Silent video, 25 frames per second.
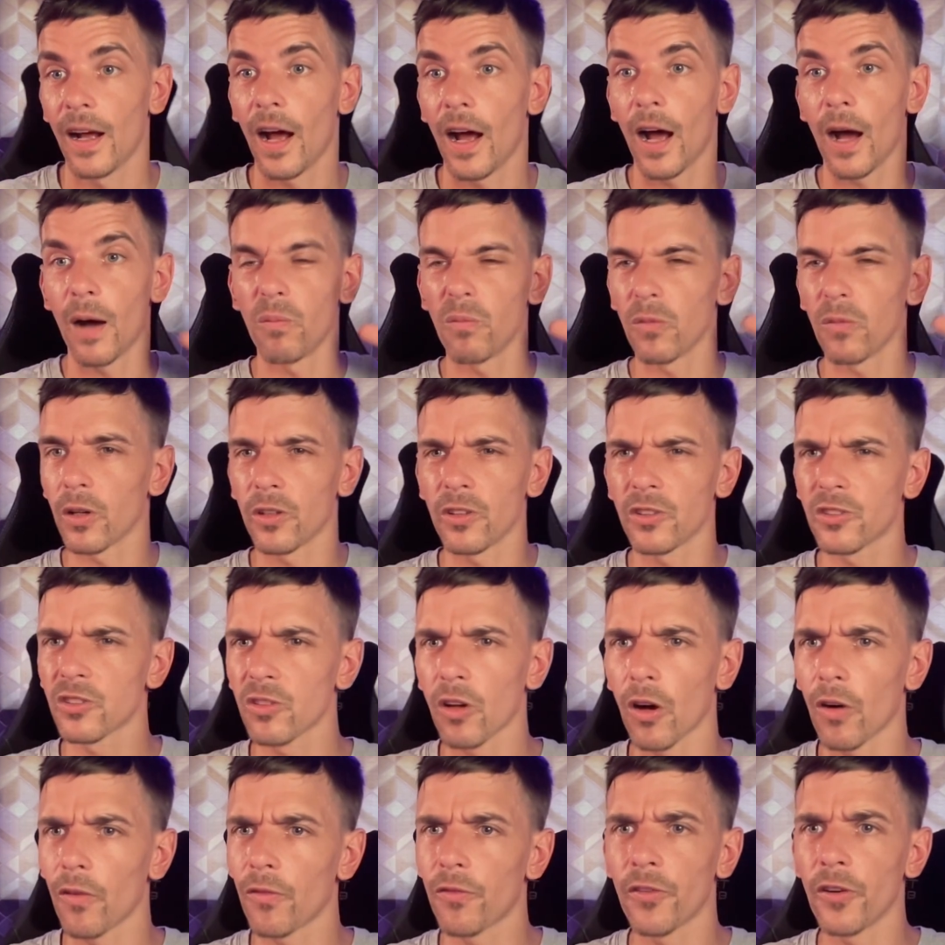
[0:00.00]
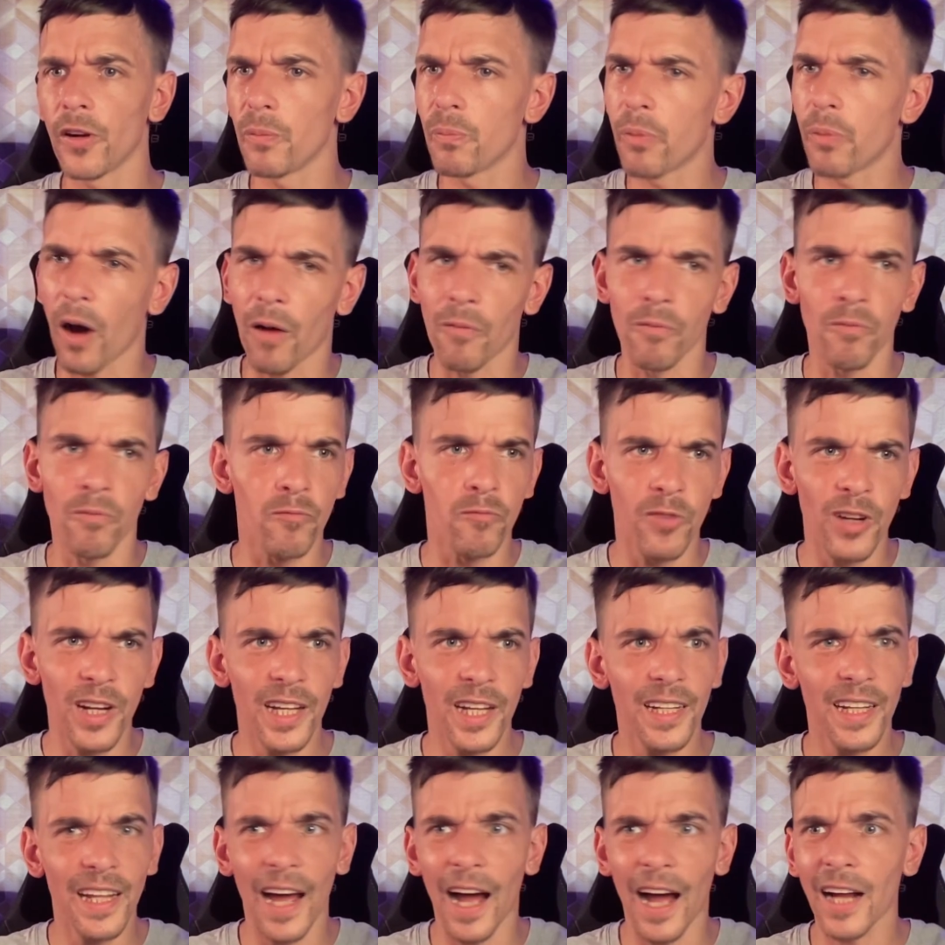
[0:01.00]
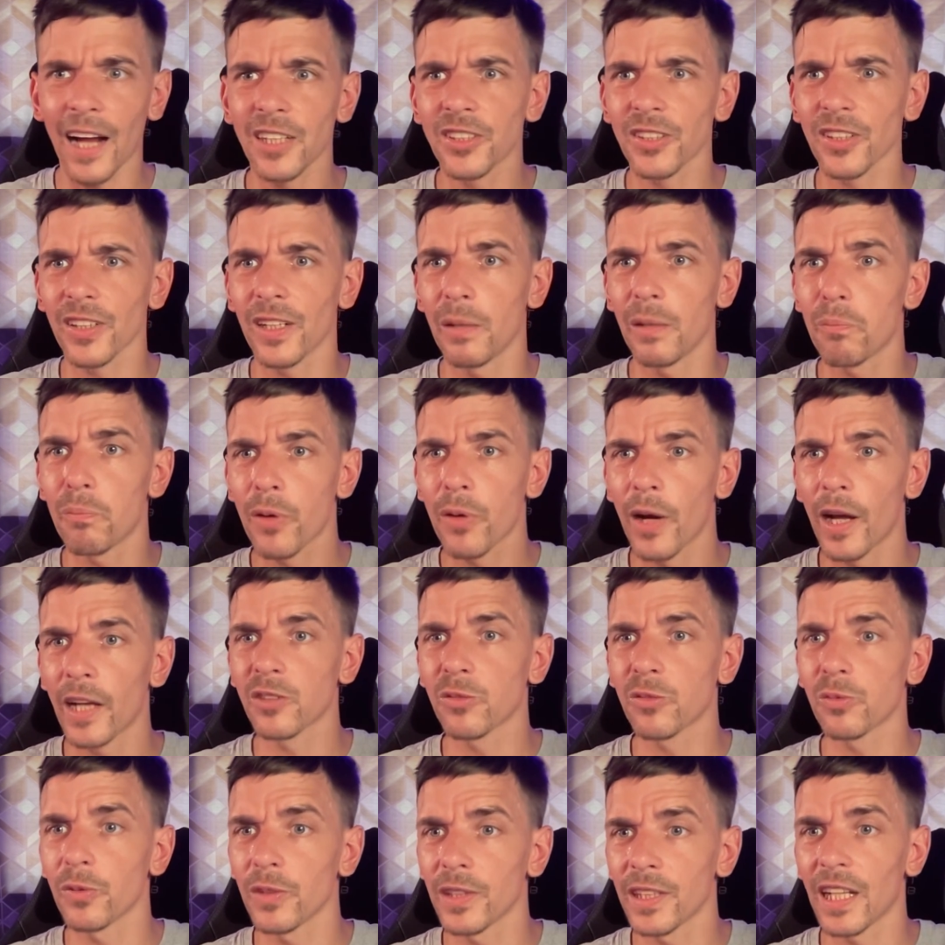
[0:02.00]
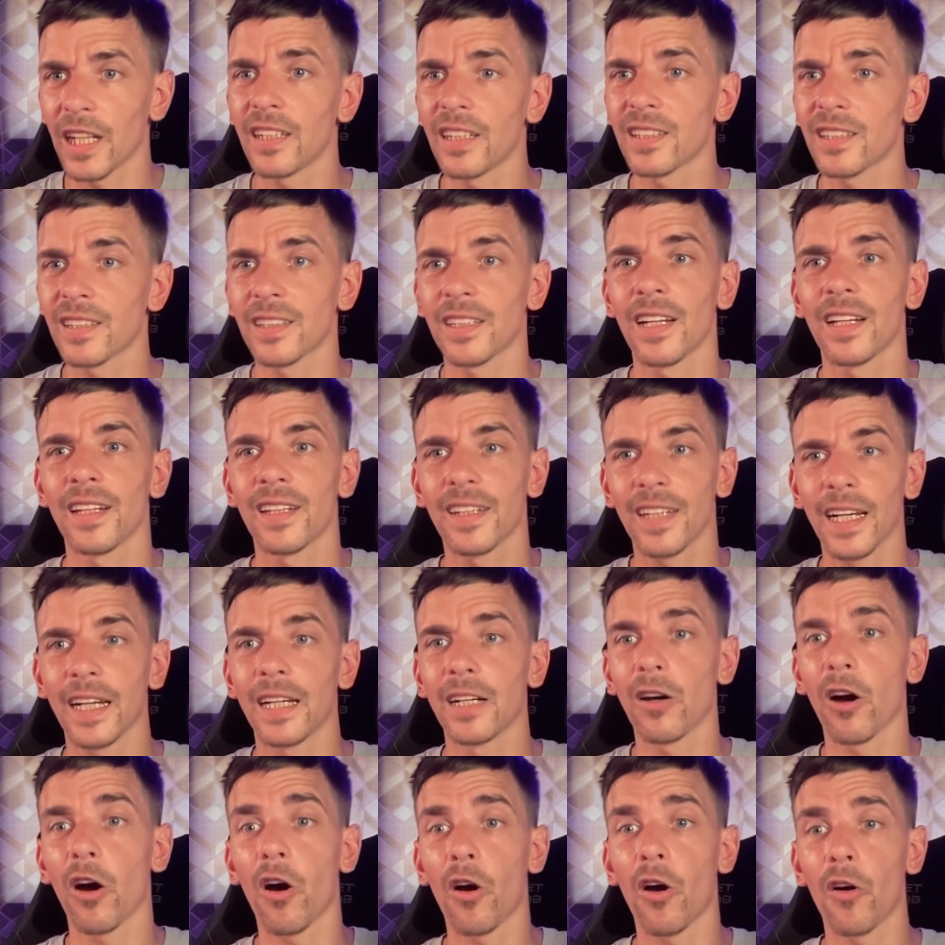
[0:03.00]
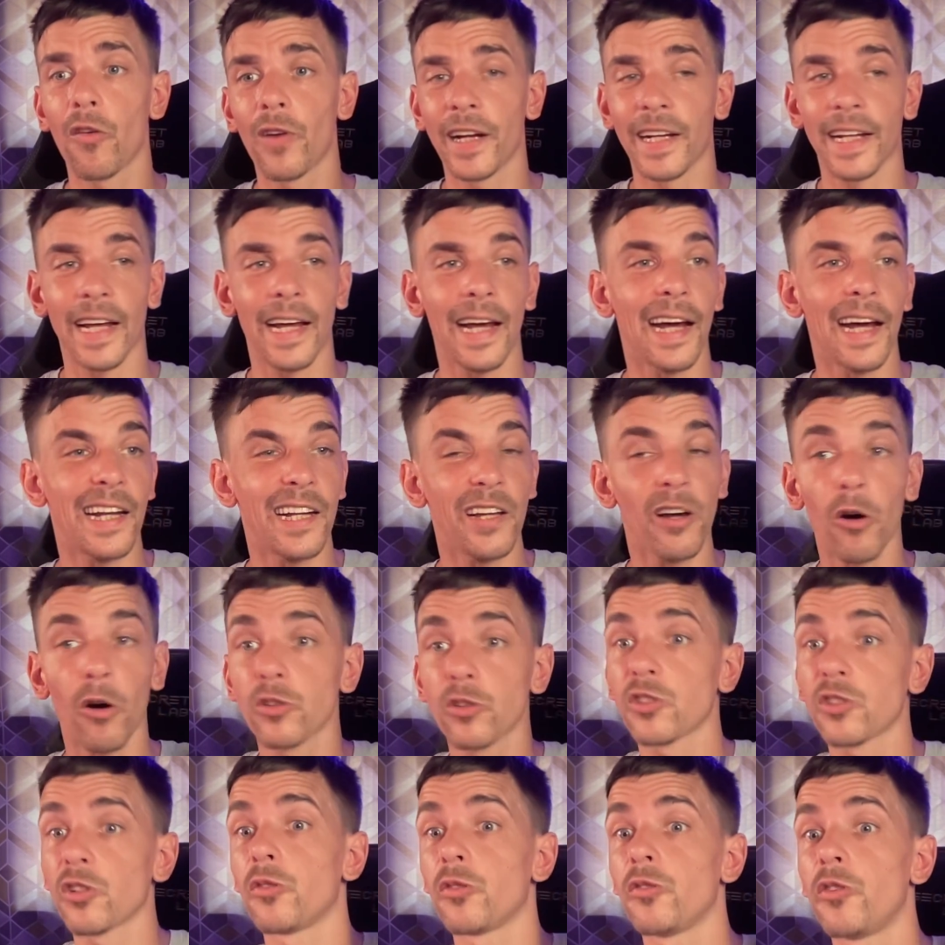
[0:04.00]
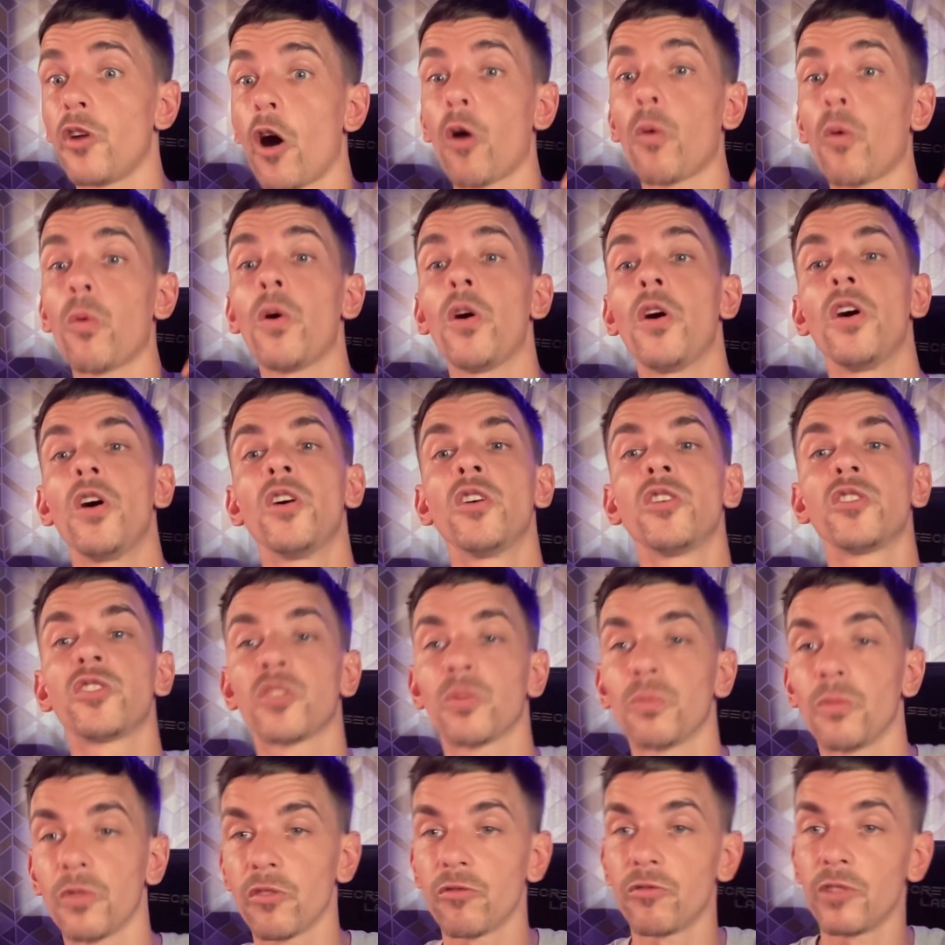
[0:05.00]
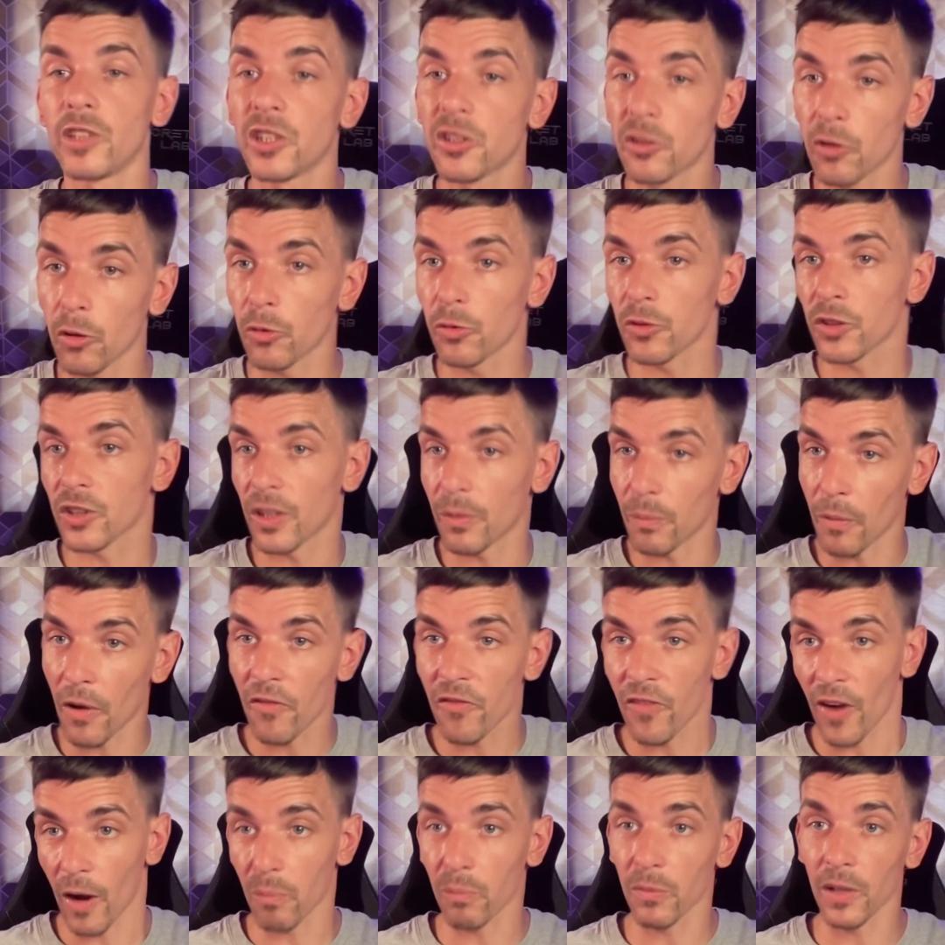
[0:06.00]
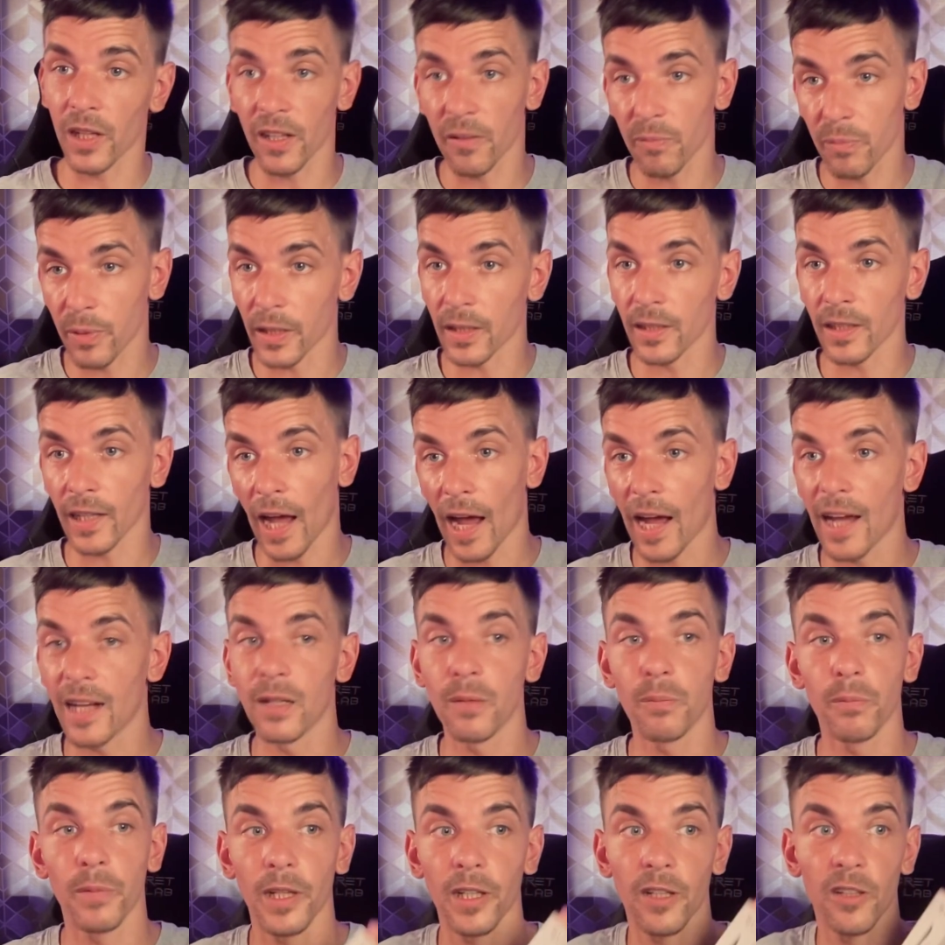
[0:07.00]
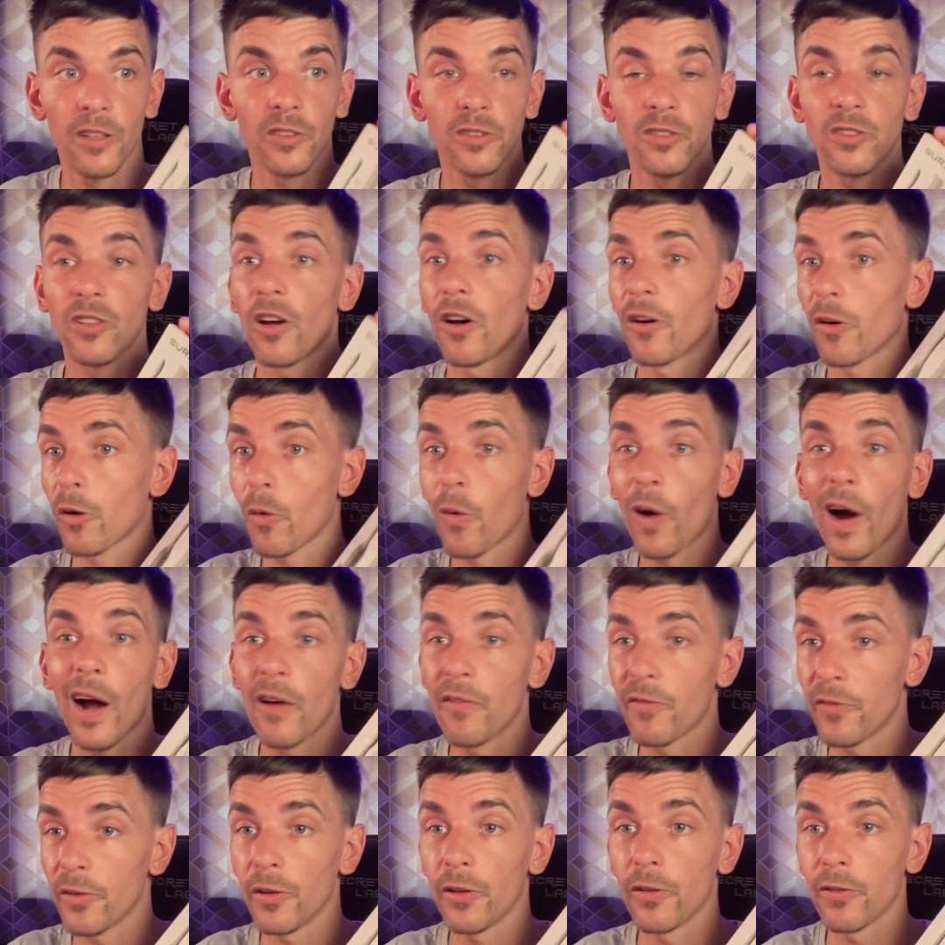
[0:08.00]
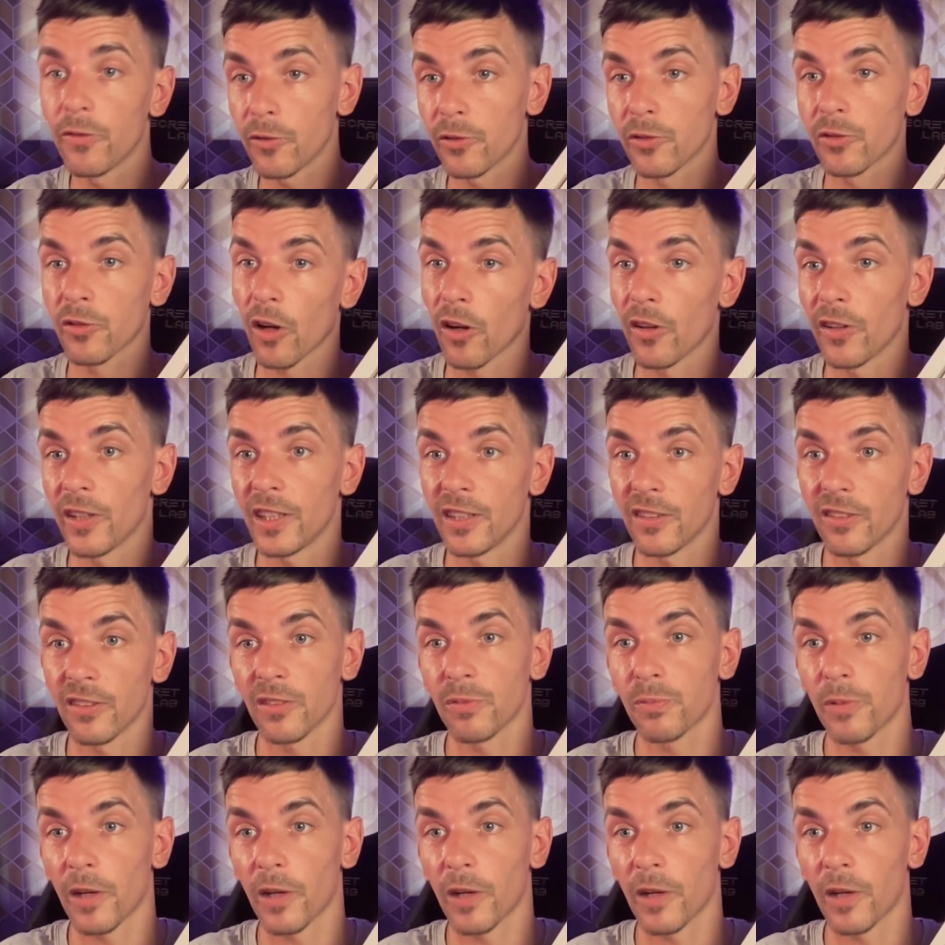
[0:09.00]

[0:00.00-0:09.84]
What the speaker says: I'm going to talk through it, but I'm really actually impressed with this thing already. And I also know some of the results that my family have been getting, and because quite a few of us got these as